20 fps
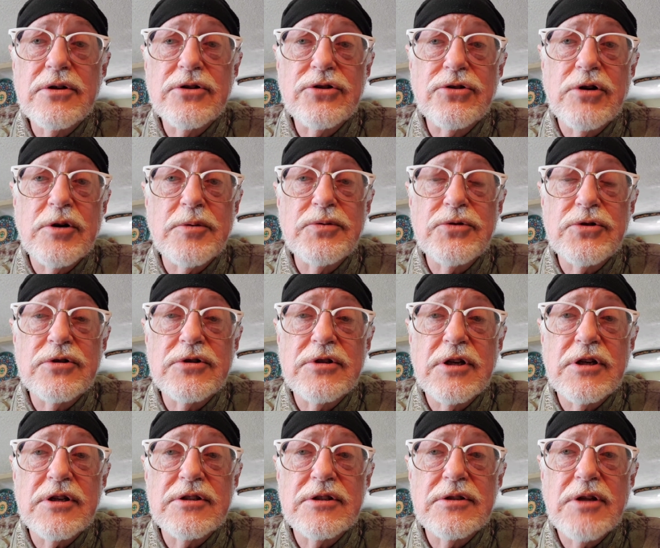Scripture
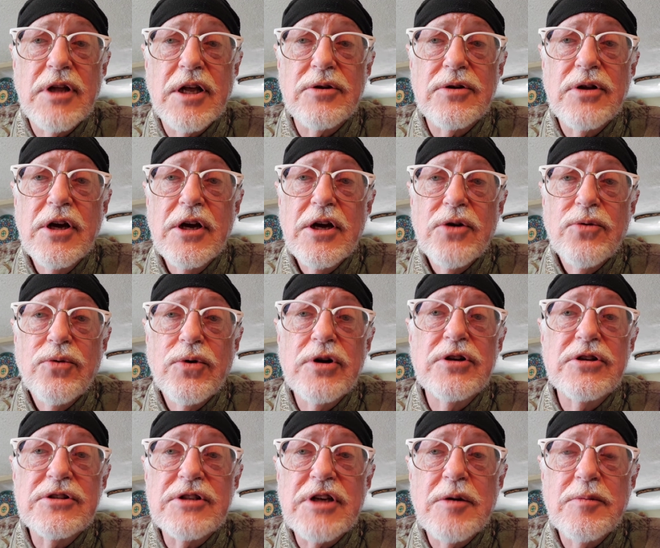says, and that what
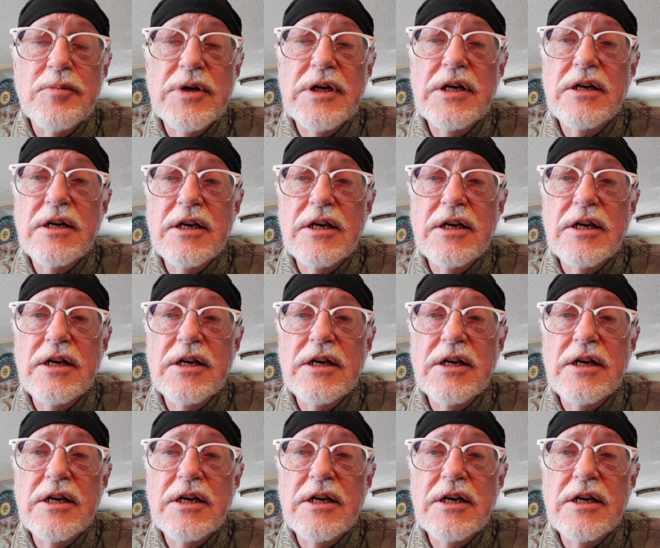does that mean?